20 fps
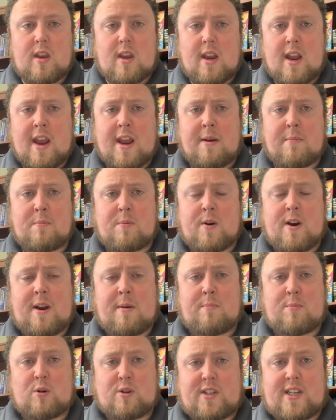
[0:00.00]

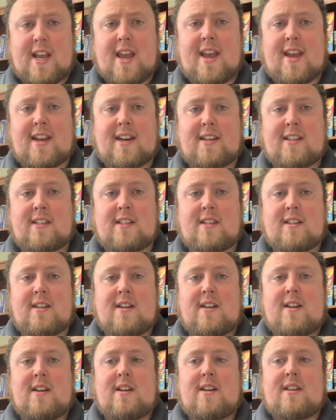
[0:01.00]
and protect
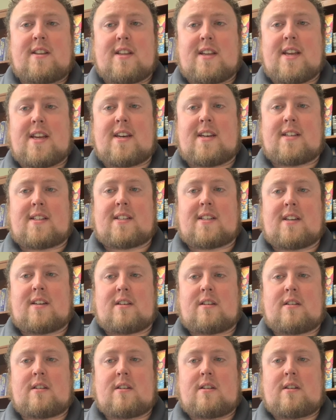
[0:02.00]
the innocent.
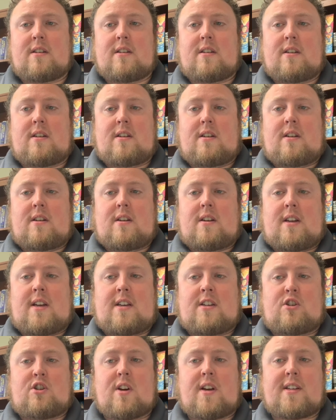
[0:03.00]

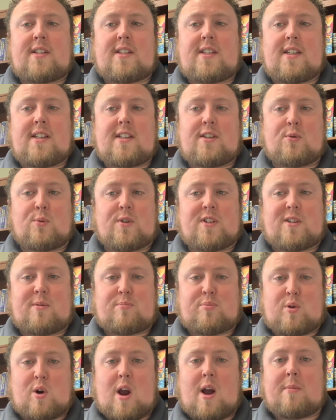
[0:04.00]
Injustice was a
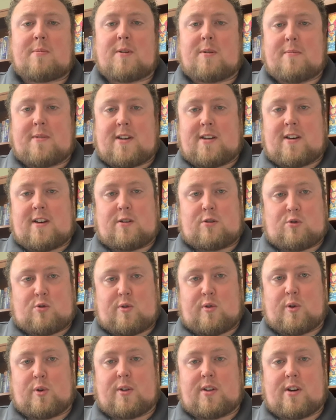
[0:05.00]
problem in
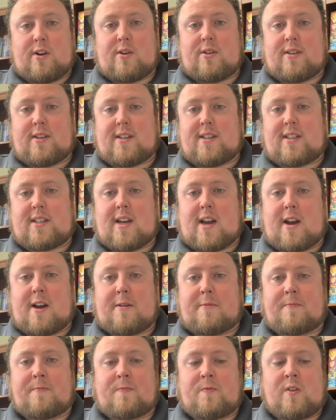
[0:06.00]
Israel during this
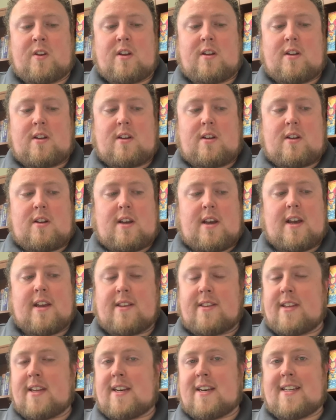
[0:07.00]
time.
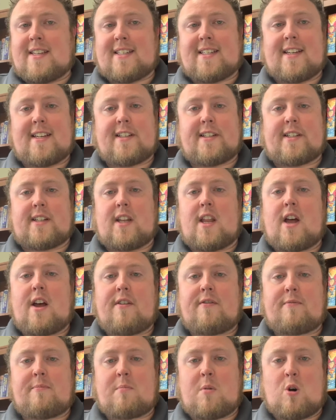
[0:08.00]
And then he says,
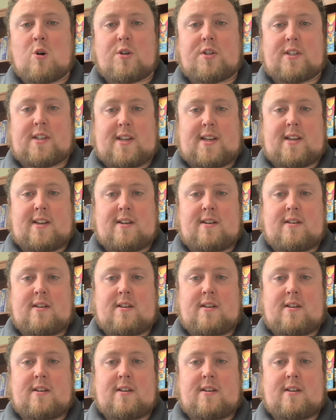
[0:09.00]
love mercy,